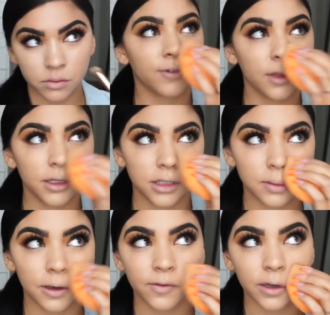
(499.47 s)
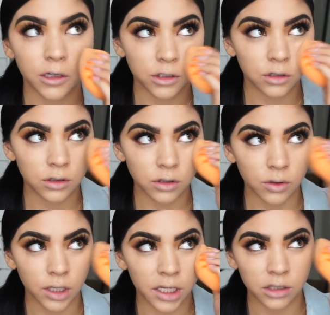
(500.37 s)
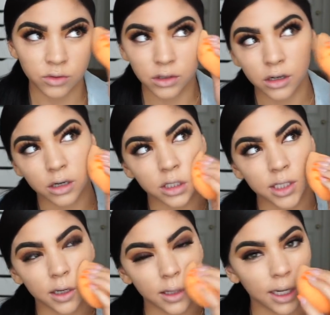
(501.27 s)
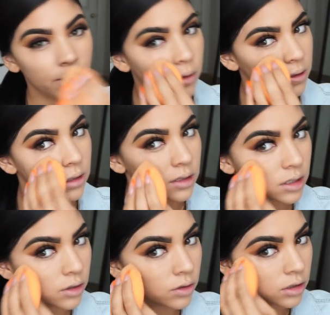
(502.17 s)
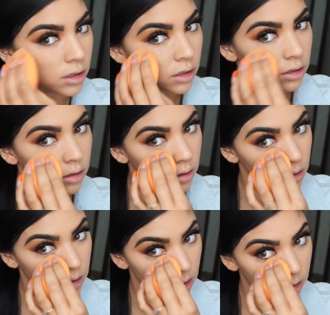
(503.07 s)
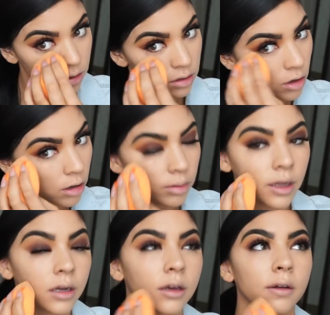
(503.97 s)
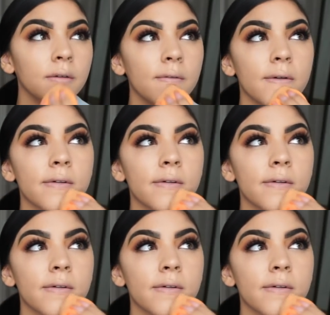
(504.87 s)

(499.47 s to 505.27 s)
I feel like since my foundation's so light, it's really hard to tell that I put concealer on because it looks like it's just all blending.